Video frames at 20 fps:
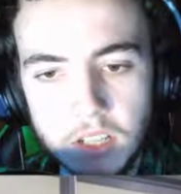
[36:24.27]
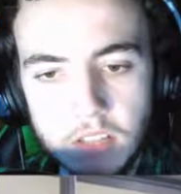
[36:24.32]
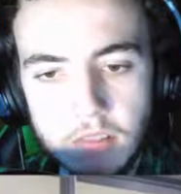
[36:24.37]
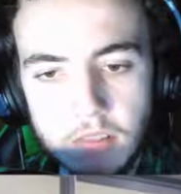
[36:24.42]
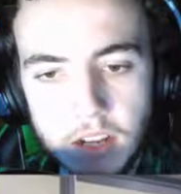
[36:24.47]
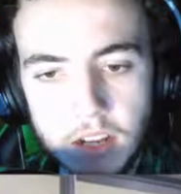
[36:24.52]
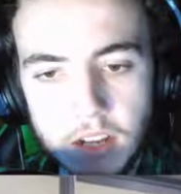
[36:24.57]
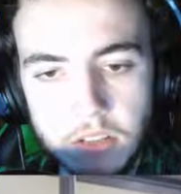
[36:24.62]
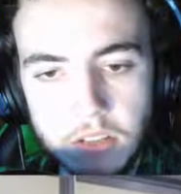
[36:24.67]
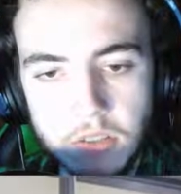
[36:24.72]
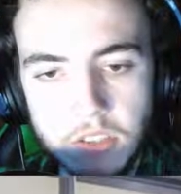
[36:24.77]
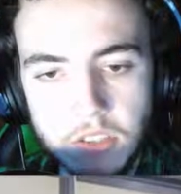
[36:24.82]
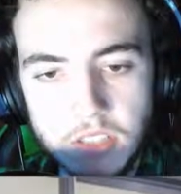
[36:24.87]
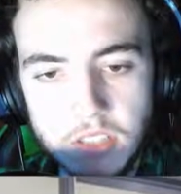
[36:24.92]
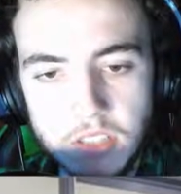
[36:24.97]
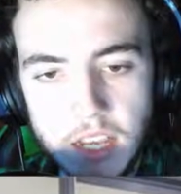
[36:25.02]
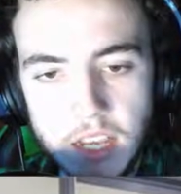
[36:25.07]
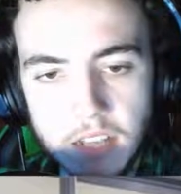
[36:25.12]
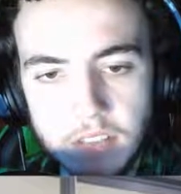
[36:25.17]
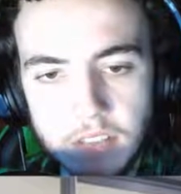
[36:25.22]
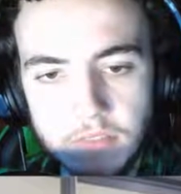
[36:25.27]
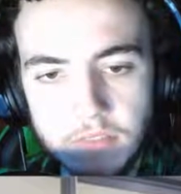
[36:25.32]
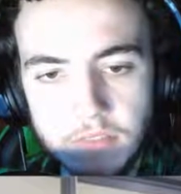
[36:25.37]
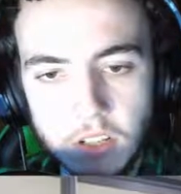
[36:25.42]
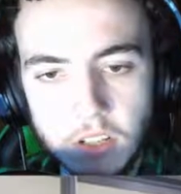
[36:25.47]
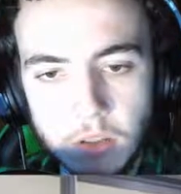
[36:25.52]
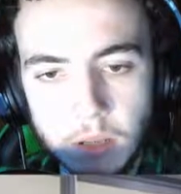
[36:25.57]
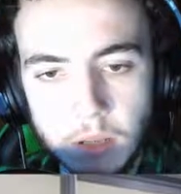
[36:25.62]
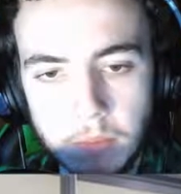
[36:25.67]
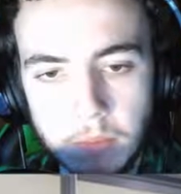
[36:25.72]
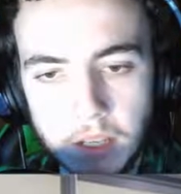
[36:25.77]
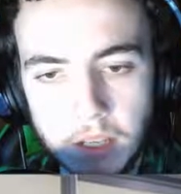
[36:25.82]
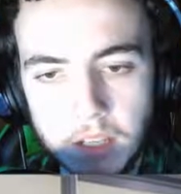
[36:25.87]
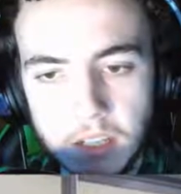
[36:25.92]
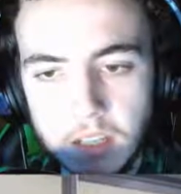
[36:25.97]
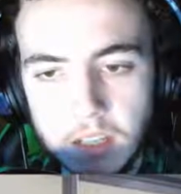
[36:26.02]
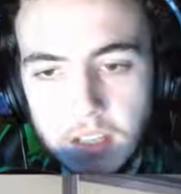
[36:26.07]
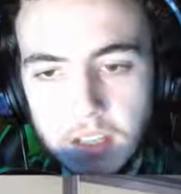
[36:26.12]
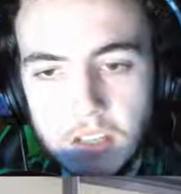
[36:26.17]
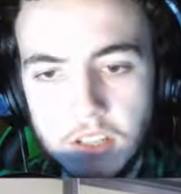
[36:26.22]
The raccoon is taken to following
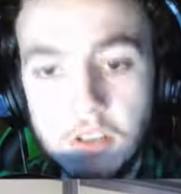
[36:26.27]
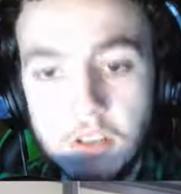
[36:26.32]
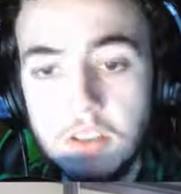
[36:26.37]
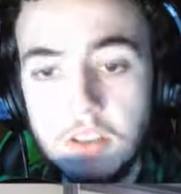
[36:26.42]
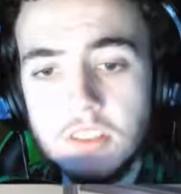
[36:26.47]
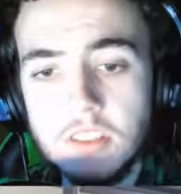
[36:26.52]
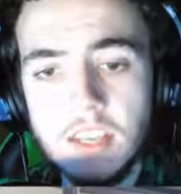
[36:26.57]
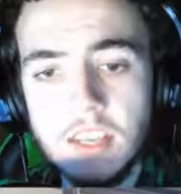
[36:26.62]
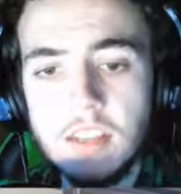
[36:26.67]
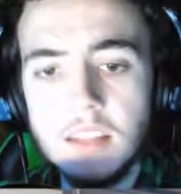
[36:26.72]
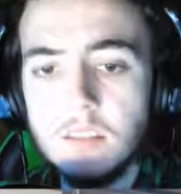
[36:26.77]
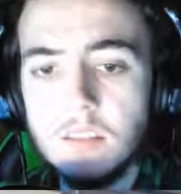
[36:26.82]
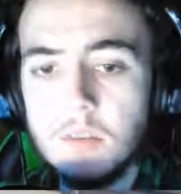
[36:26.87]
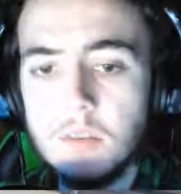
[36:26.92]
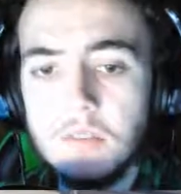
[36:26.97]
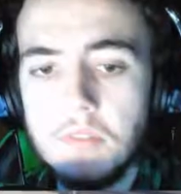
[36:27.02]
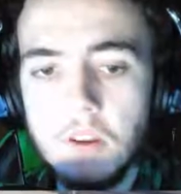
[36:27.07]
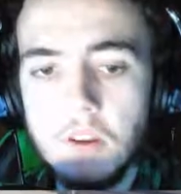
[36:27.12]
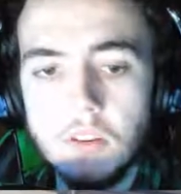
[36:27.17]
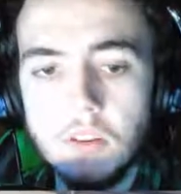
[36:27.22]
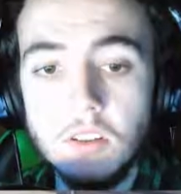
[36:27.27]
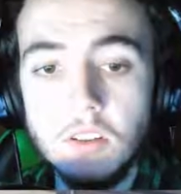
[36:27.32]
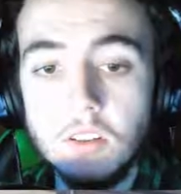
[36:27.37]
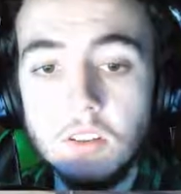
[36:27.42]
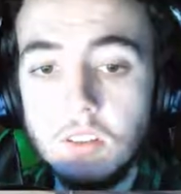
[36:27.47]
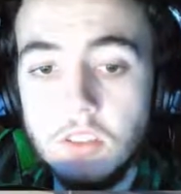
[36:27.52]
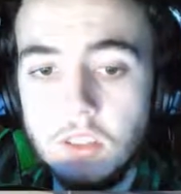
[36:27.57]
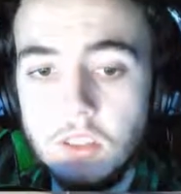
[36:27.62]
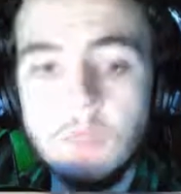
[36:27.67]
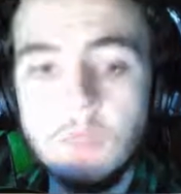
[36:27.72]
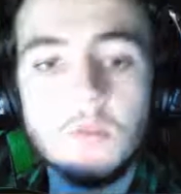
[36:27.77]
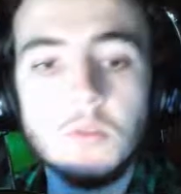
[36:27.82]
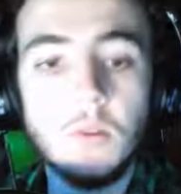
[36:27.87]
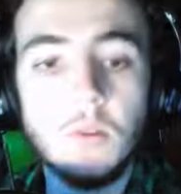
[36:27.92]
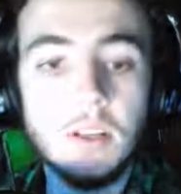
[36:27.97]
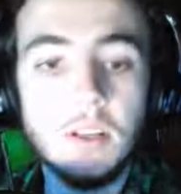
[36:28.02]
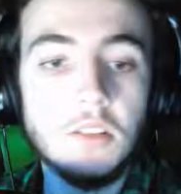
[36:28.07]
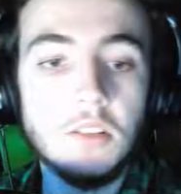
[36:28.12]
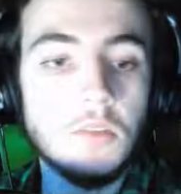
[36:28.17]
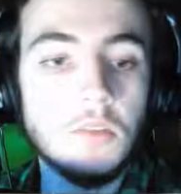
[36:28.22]
me. You could say that we've gotten
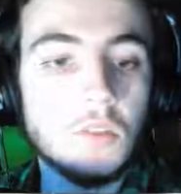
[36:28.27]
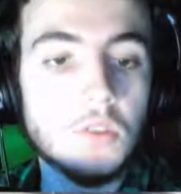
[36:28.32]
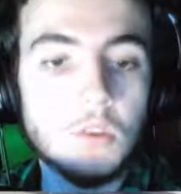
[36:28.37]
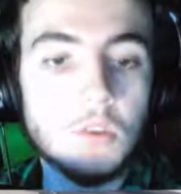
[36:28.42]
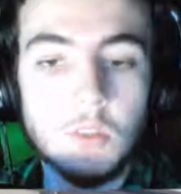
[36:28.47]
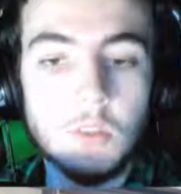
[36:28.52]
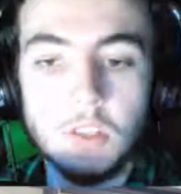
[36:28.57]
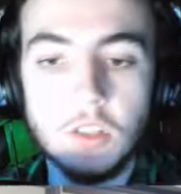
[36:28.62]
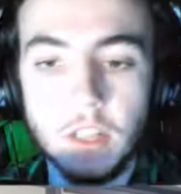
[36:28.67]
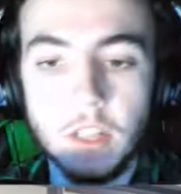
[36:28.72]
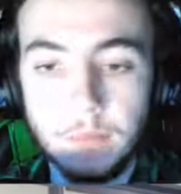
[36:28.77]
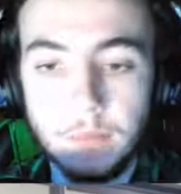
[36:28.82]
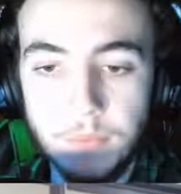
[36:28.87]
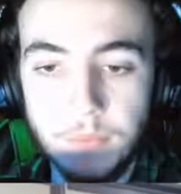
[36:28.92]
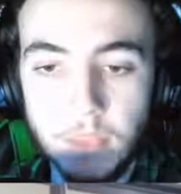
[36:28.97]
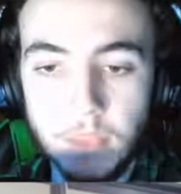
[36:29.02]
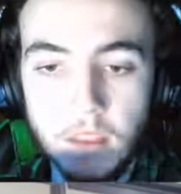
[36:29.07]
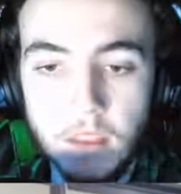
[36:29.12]
quite used to each other.